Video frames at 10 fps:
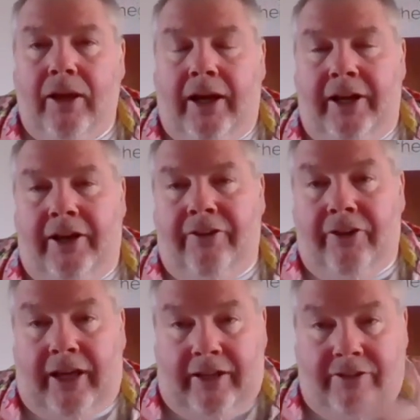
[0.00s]
and it
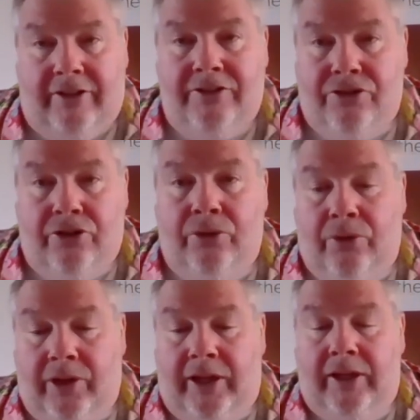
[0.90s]
gets into
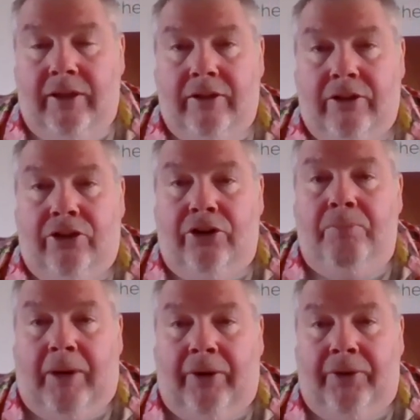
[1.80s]
the
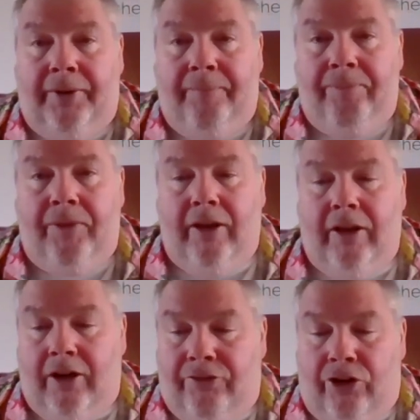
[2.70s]
gunpowder,
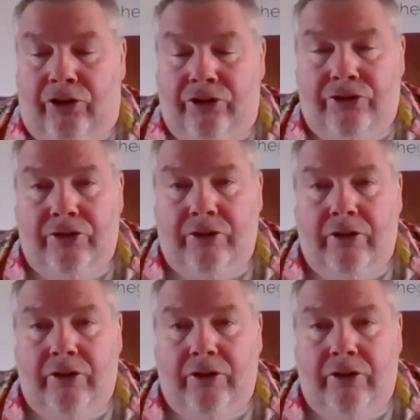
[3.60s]
of course,